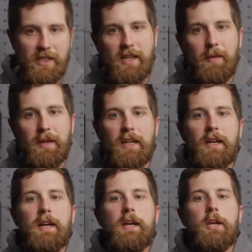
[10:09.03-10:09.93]
STEMI,
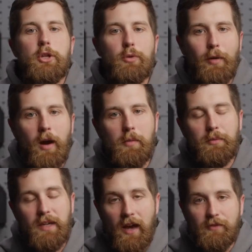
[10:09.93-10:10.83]
you
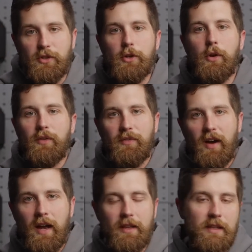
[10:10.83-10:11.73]
probably have to
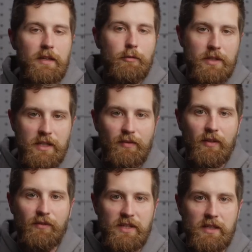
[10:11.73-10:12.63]
notify the
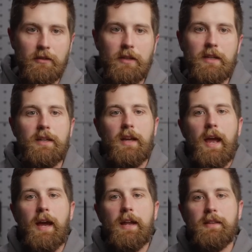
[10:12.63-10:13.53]
receiving facility,
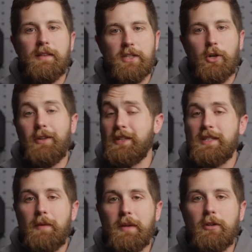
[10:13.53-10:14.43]
and that's called a
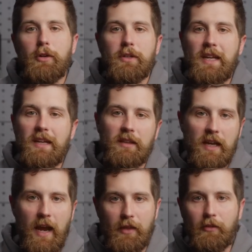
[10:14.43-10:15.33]
STEMI alert. They get the
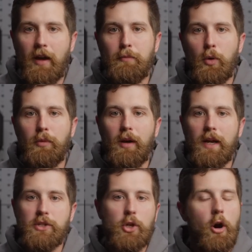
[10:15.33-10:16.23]
cath lab
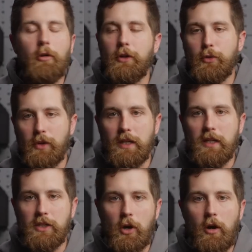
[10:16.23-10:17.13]
mobilized, call in who they
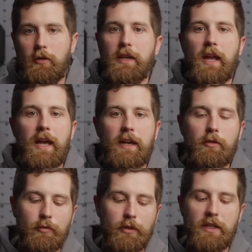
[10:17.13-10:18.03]
need to call in, and it
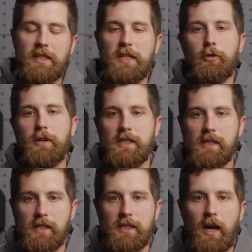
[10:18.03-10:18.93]
really
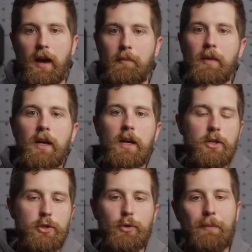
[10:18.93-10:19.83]
decreases the time
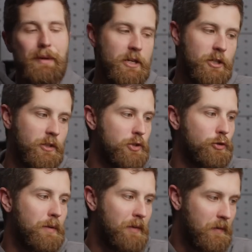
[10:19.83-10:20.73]
to the patient's
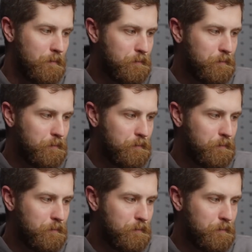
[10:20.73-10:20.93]
treatment.